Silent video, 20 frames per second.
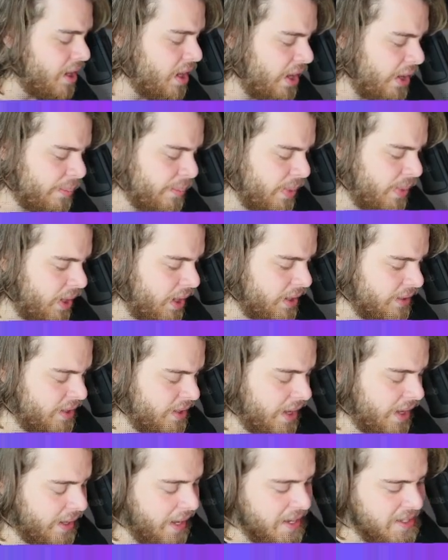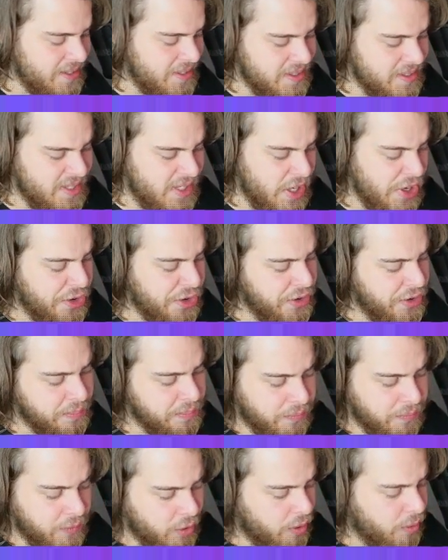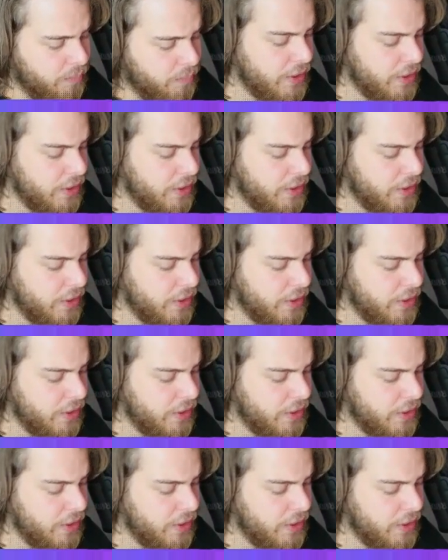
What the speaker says: But I guess it's here, you know,